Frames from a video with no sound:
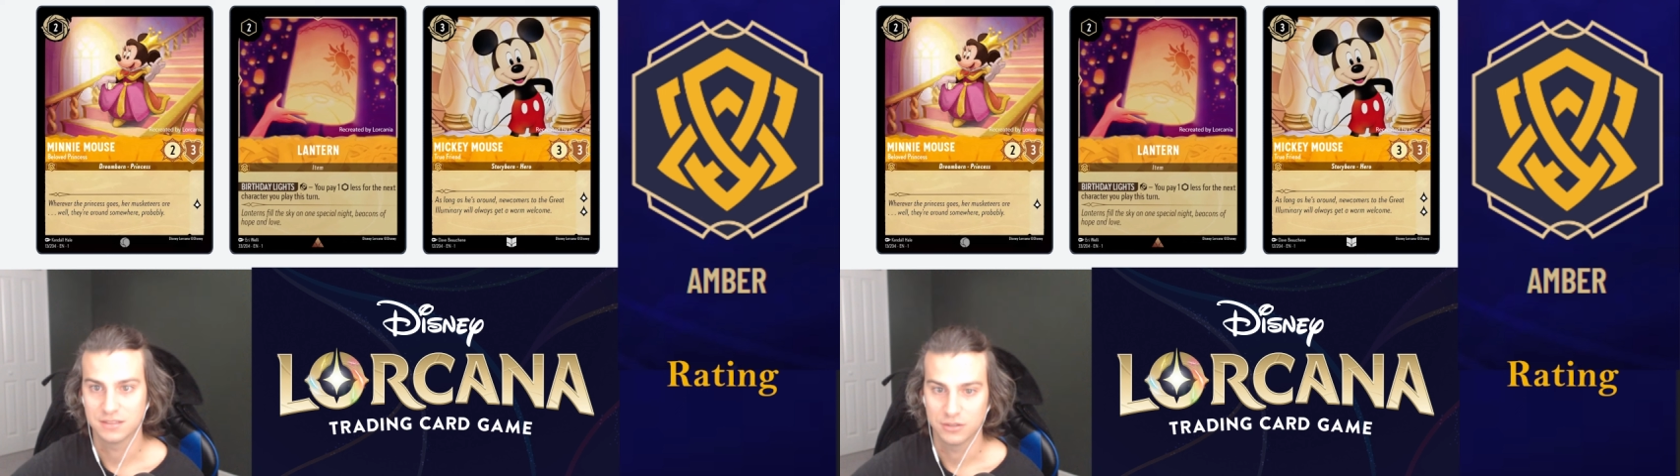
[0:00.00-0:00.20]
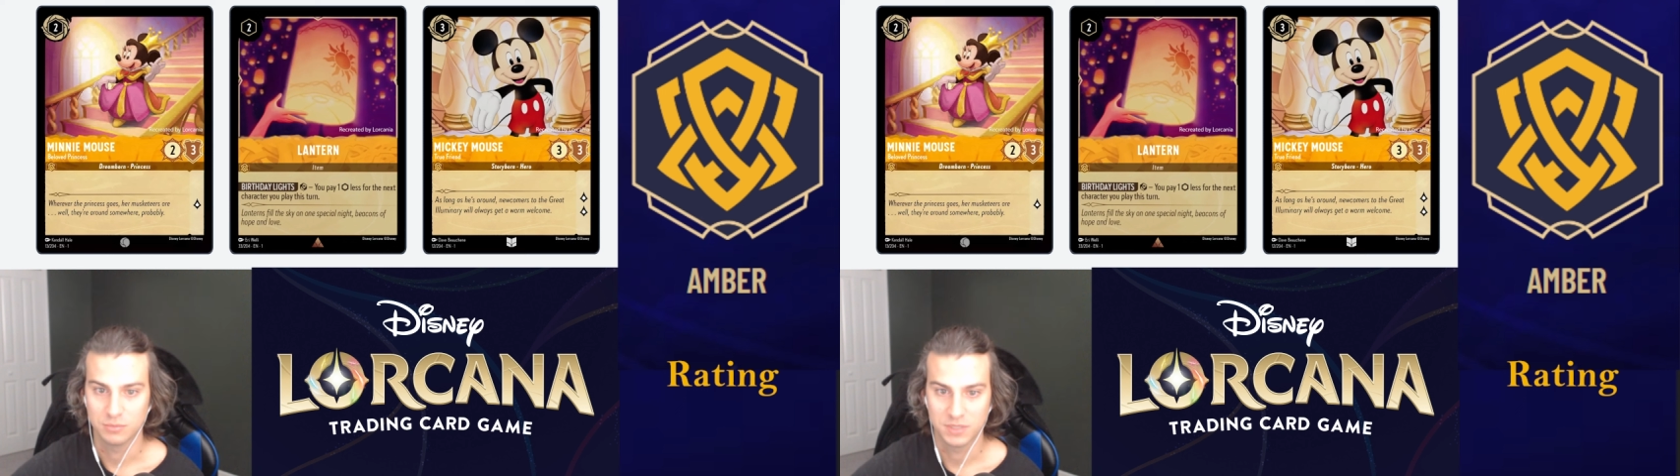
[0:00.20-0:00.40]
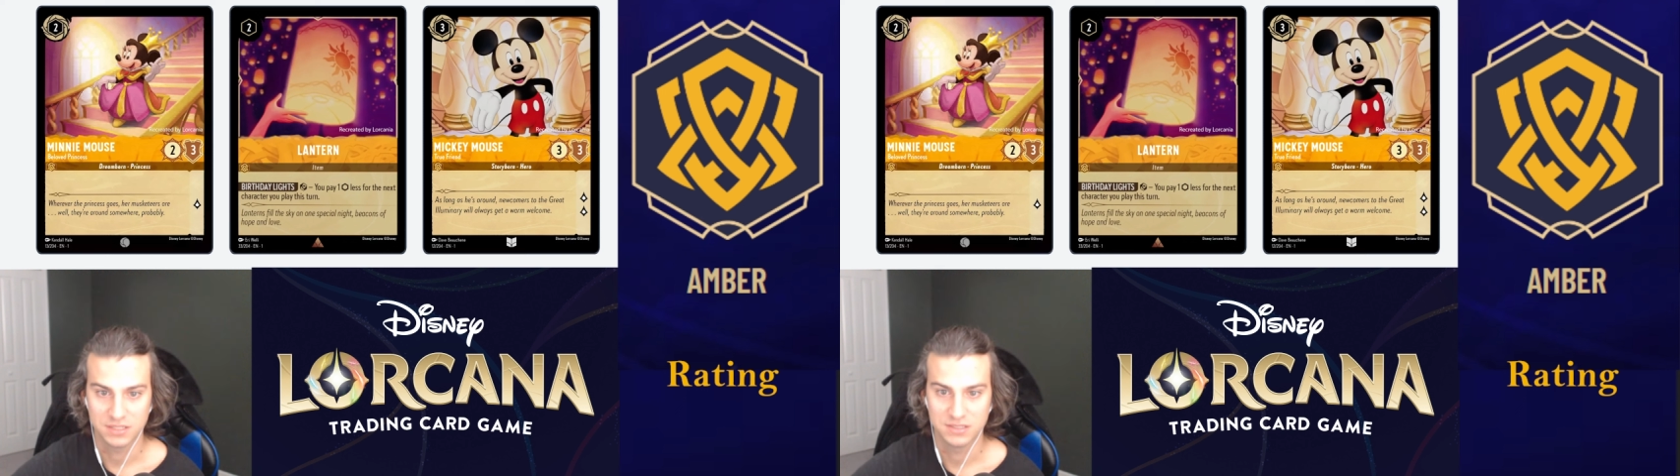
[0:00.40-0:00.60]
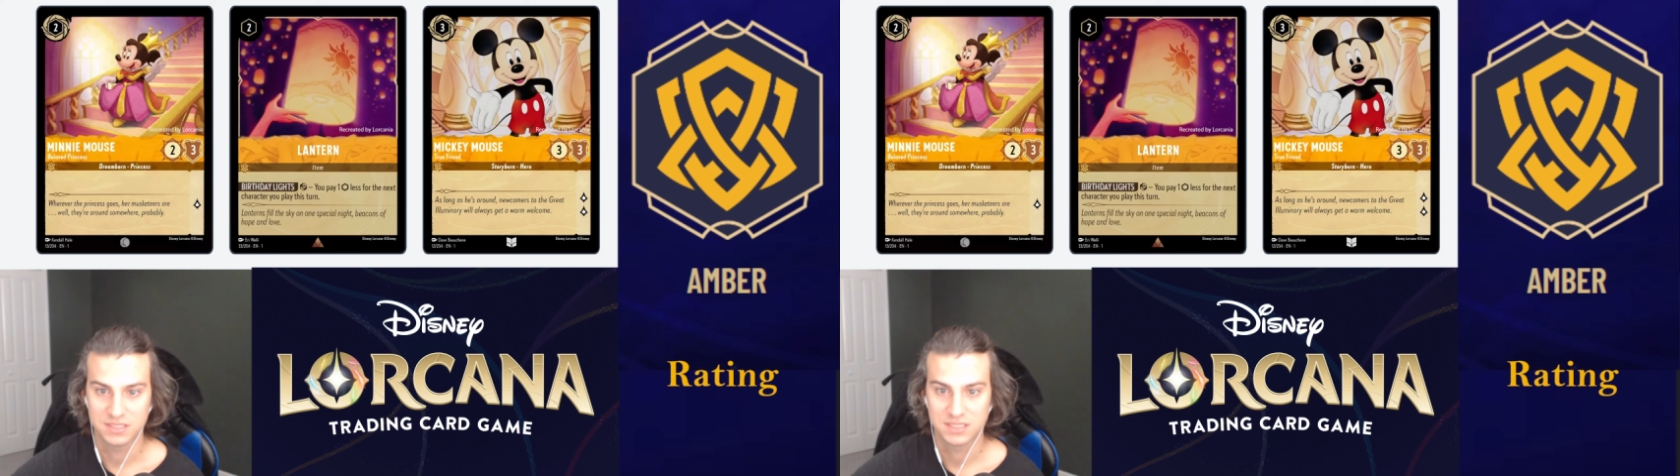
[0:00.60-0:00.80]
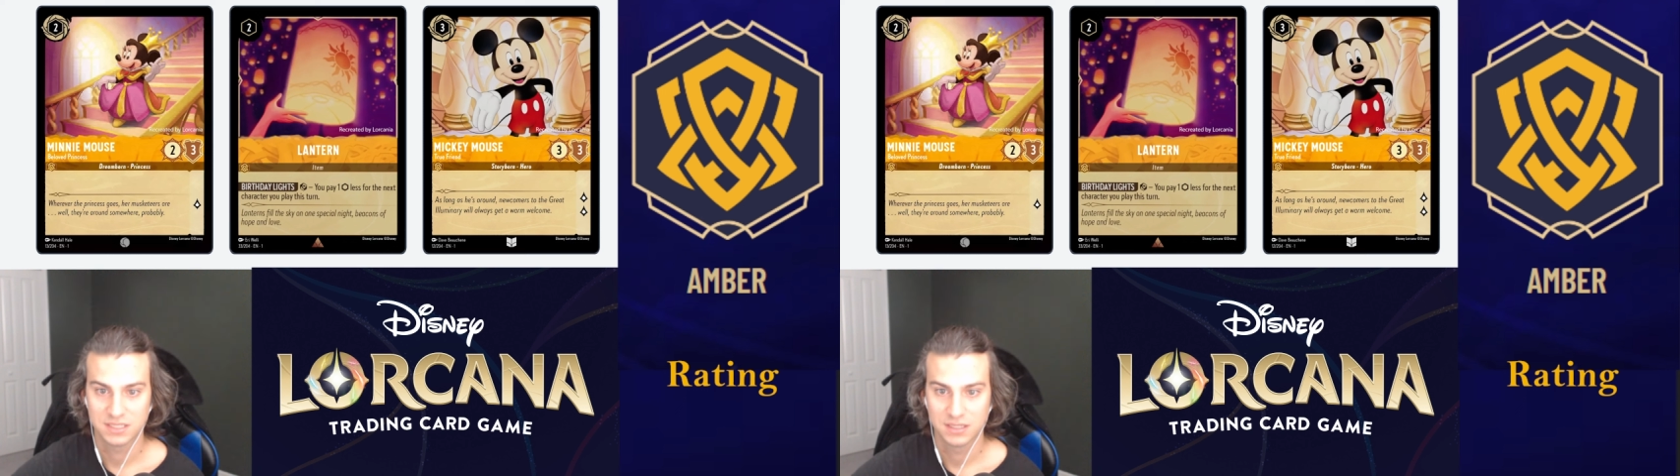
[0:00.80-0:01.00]
though,
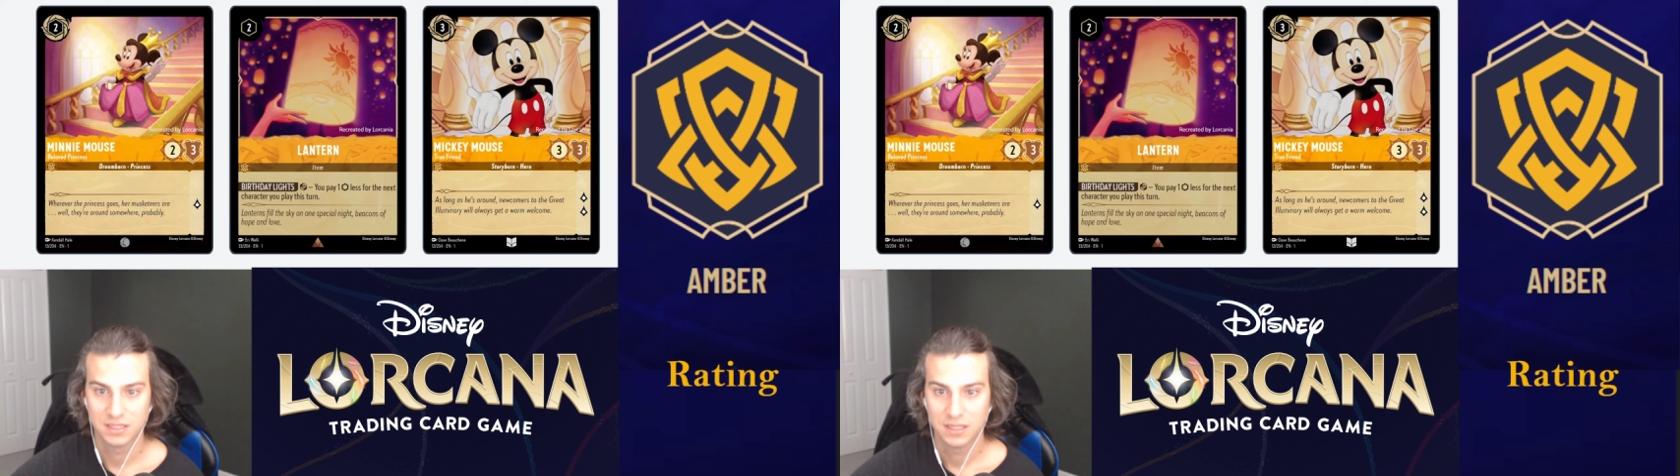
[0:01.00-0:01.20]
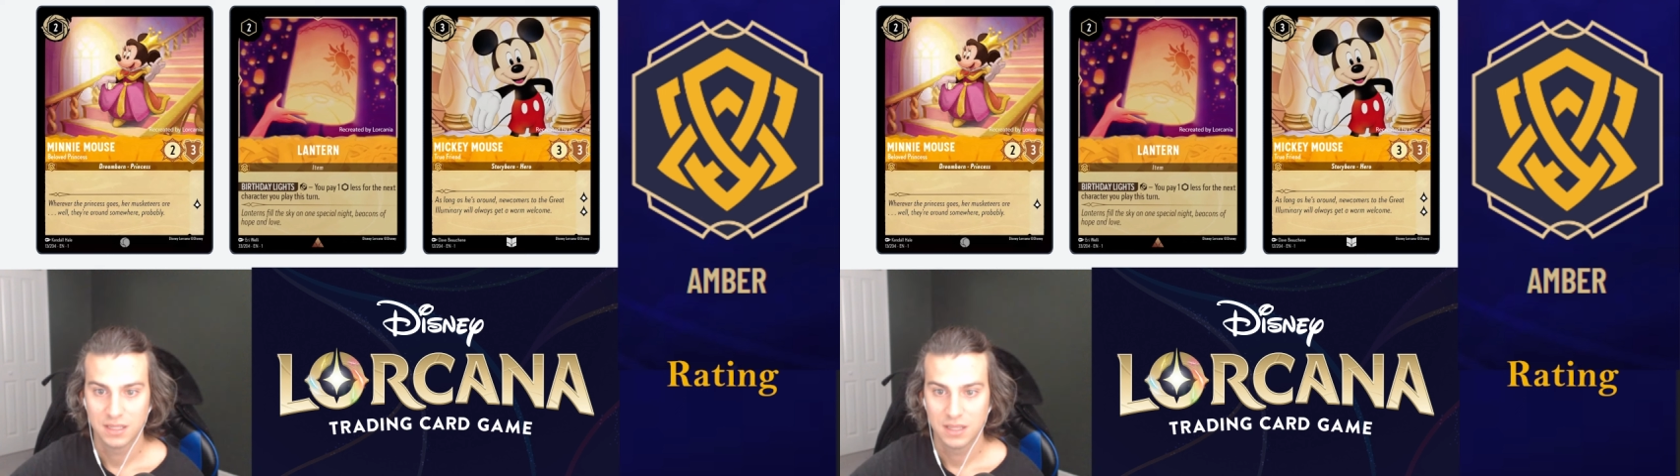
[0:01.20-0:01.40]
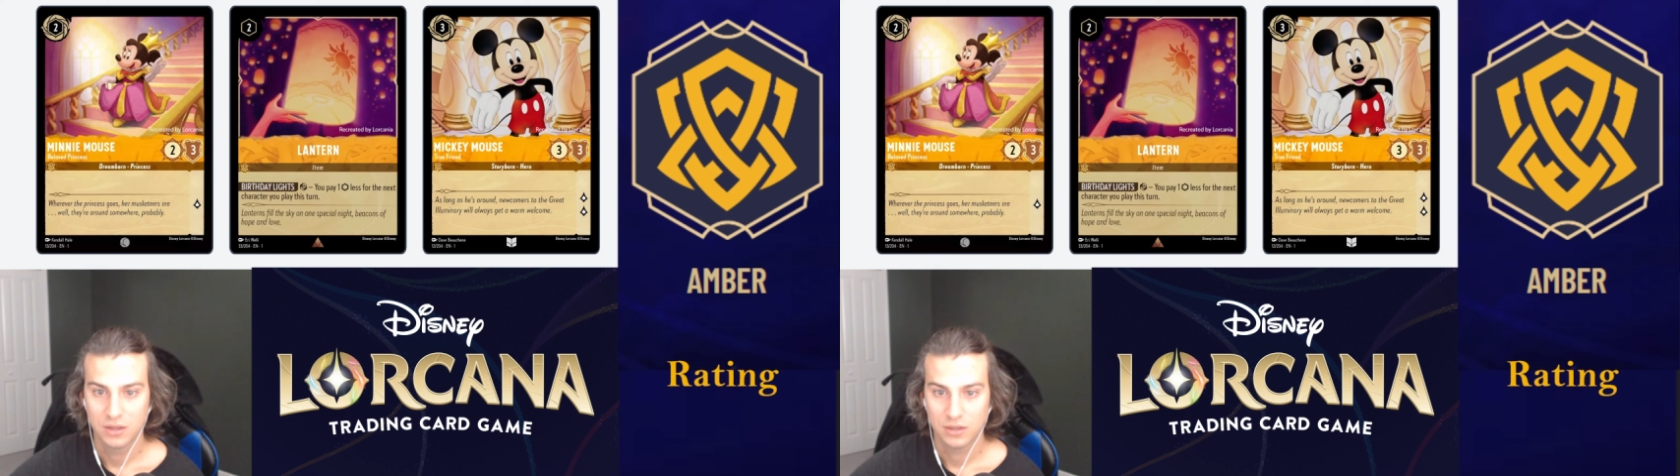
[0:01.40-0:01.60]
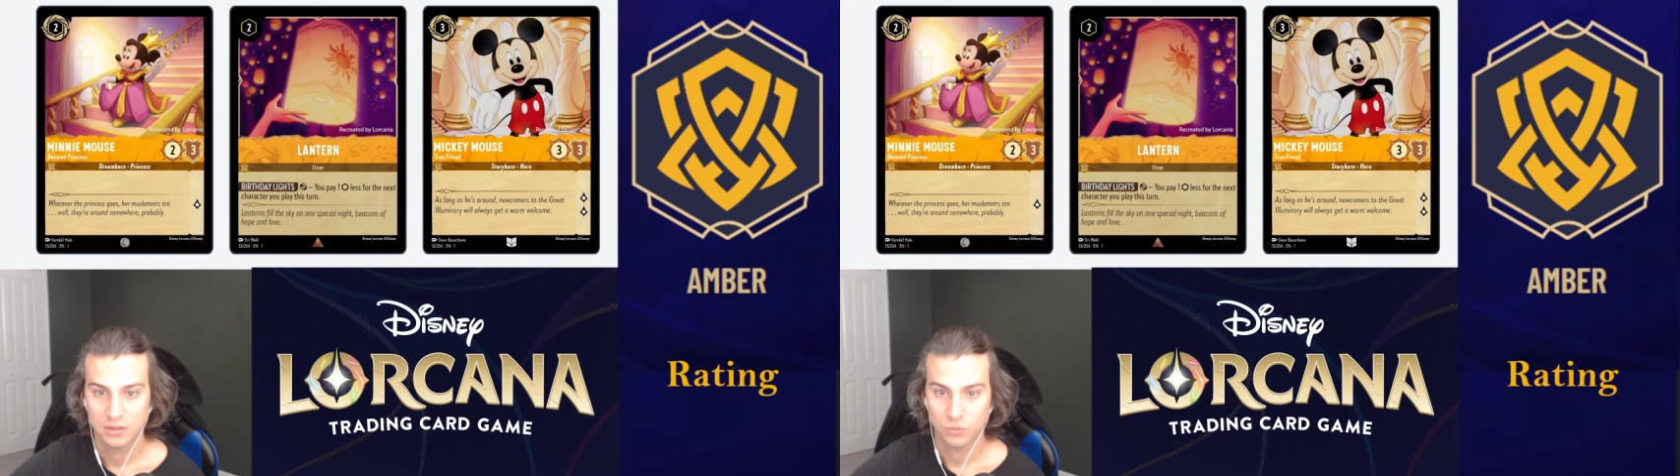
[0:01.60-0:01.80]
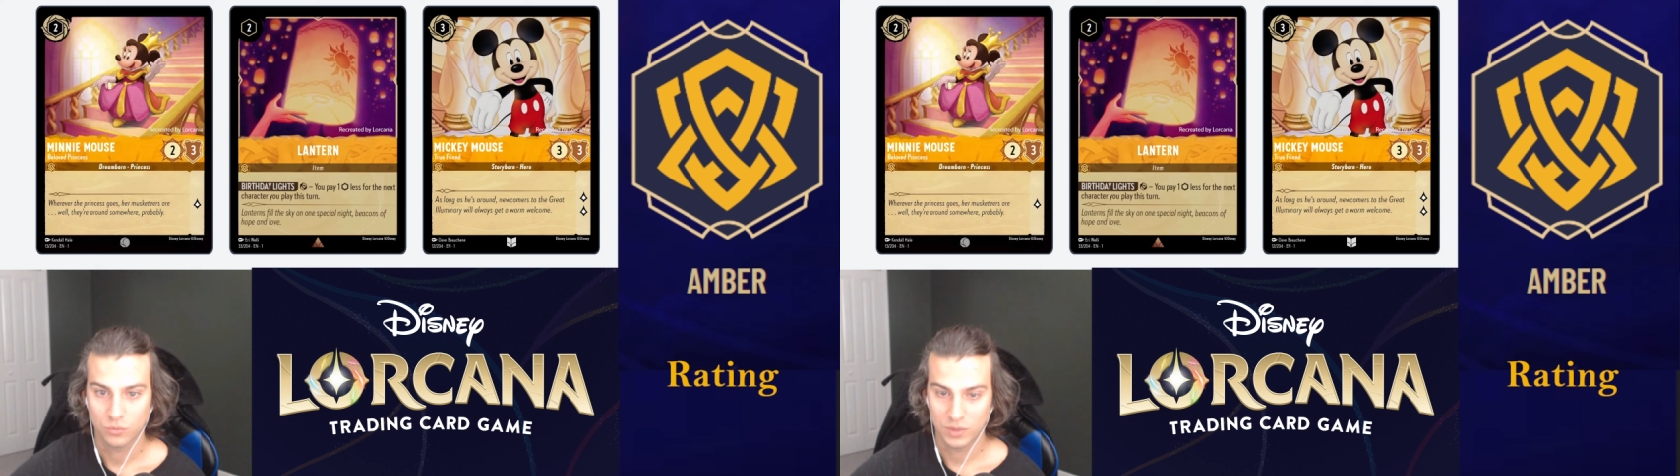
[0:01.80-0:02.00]
because
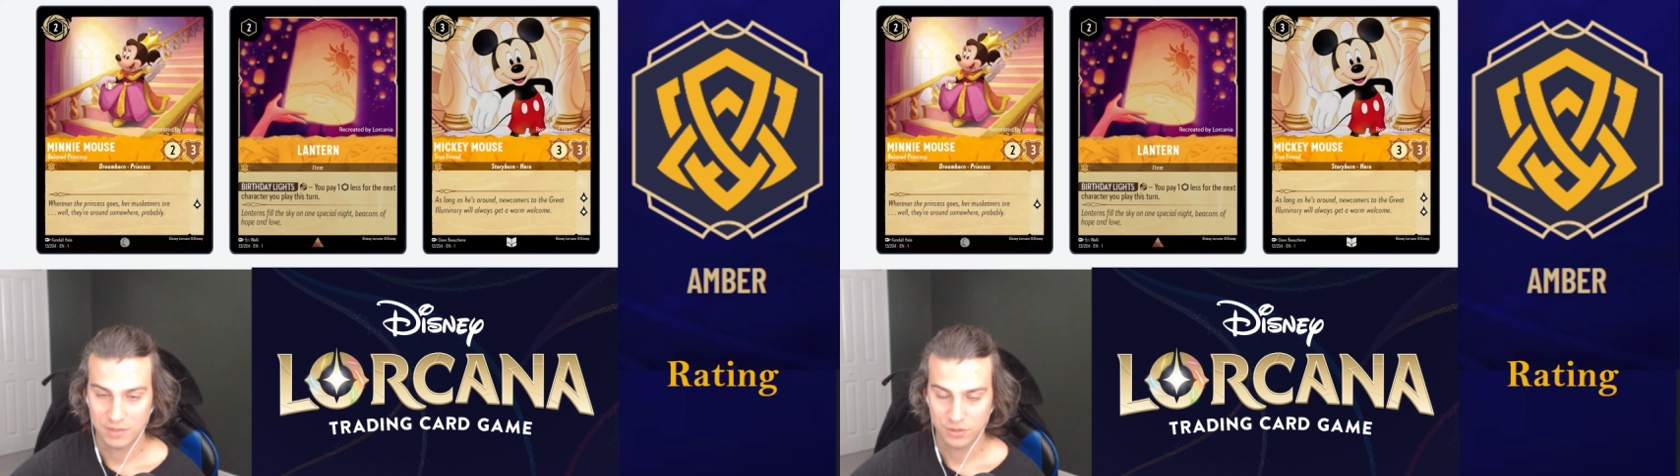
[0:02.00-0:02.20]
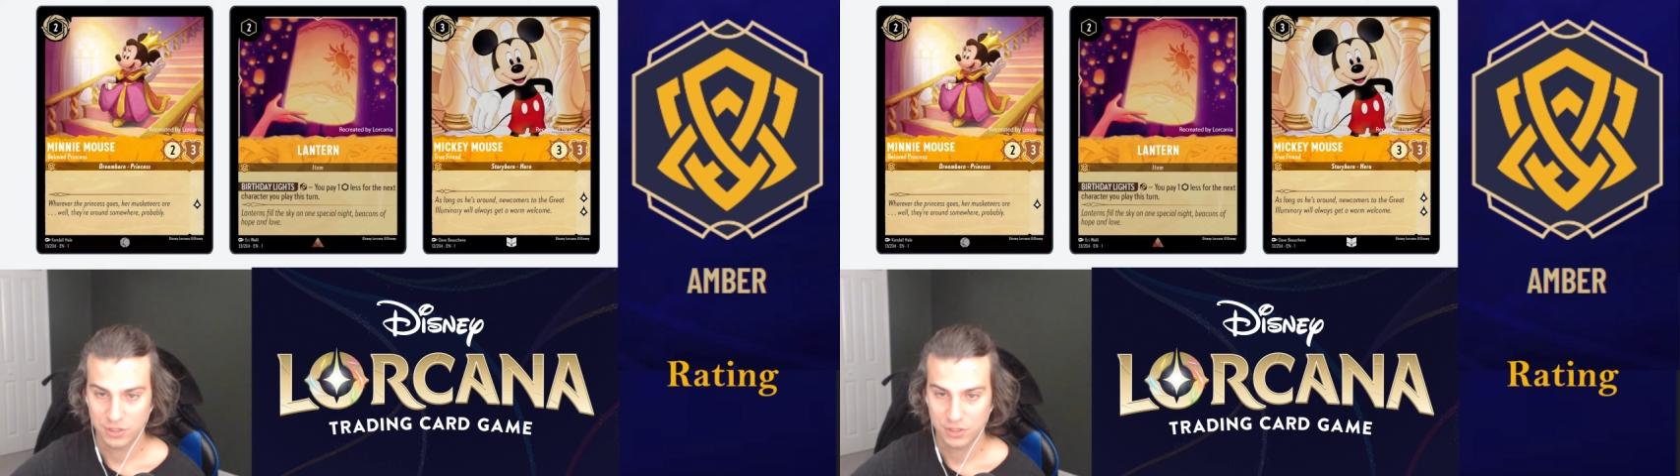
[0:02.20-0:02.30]
whenever